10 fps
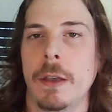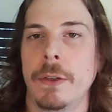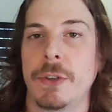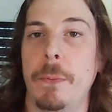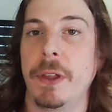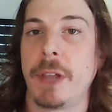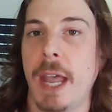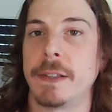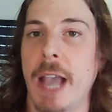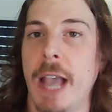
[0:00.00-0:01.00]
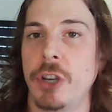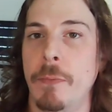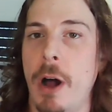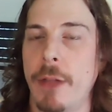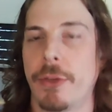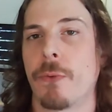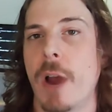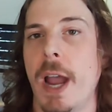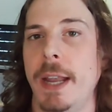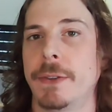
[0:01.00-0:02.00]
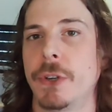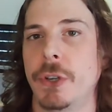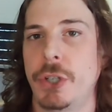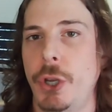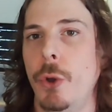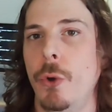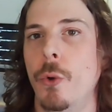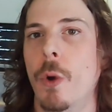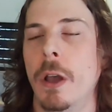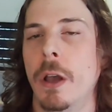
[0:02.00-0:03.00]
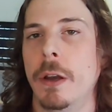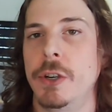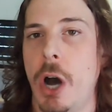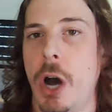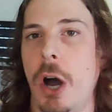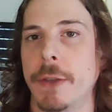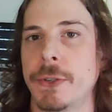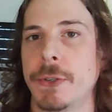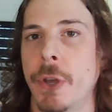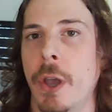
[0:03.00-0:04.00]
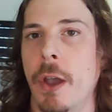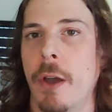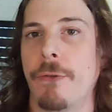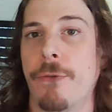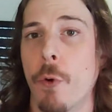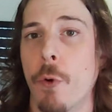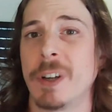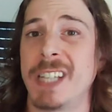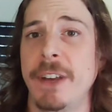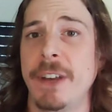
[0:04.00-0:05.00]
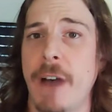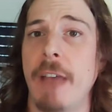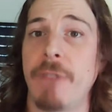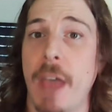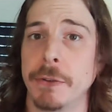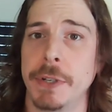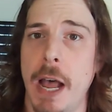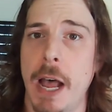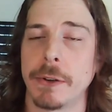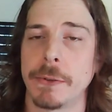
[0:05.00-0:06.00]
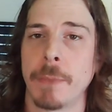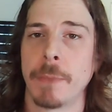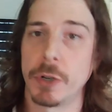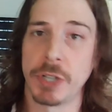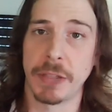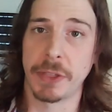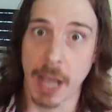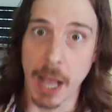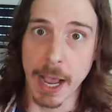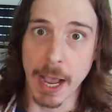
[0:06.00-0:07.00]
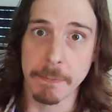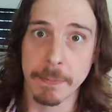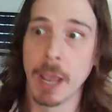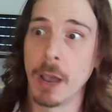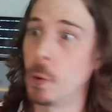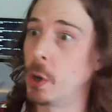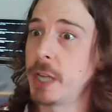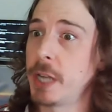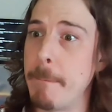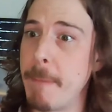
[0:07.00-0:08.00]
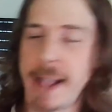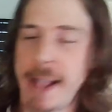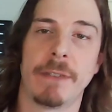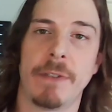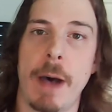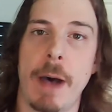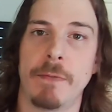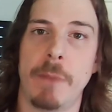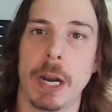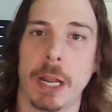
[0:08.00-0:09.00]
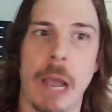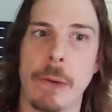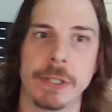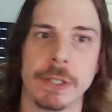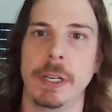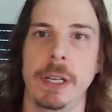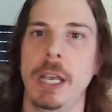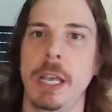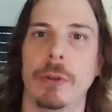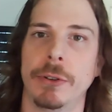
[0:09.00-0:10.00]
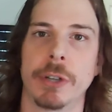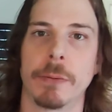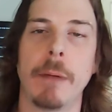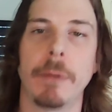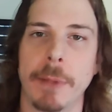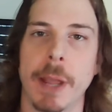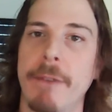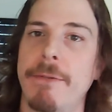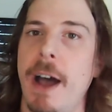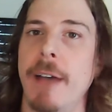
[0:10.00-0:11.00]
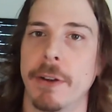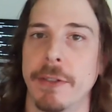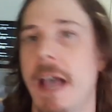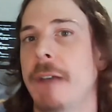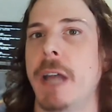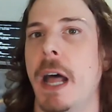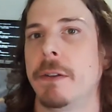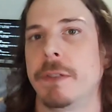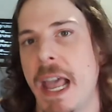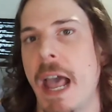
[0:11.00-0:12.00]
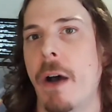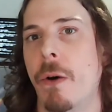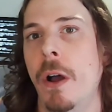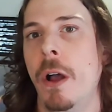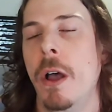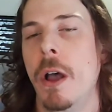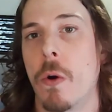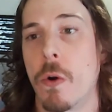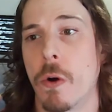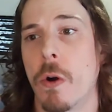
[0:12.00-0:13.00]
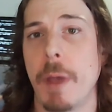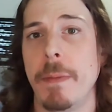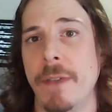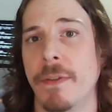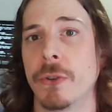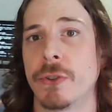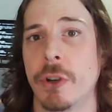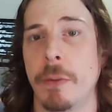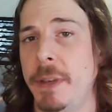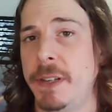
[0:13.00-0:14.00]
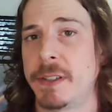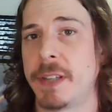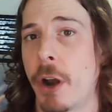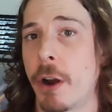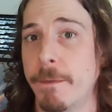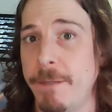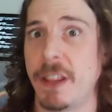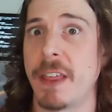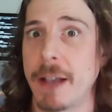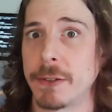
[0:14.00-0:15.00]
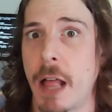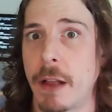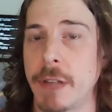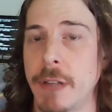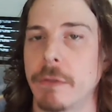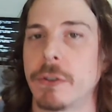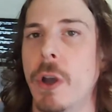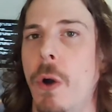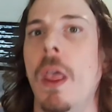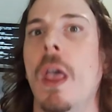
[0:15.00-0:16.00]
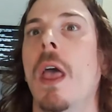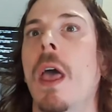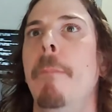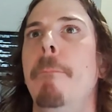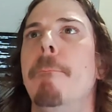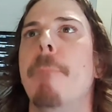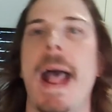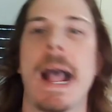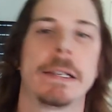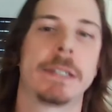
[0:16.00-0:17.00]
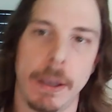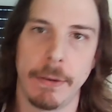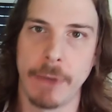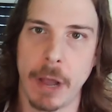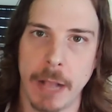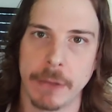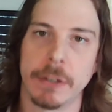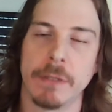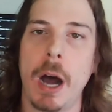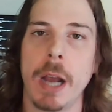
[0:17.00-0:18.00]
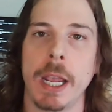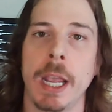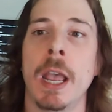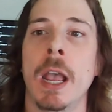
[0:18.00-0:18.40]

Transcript: So Bill Gates actually bought the rights to DOS for $75,000, which at the time was a massive amount of money. That was equal to probably about $500,000 now, or maybe even closer to maybe $750,000 now. So massive amounts of money.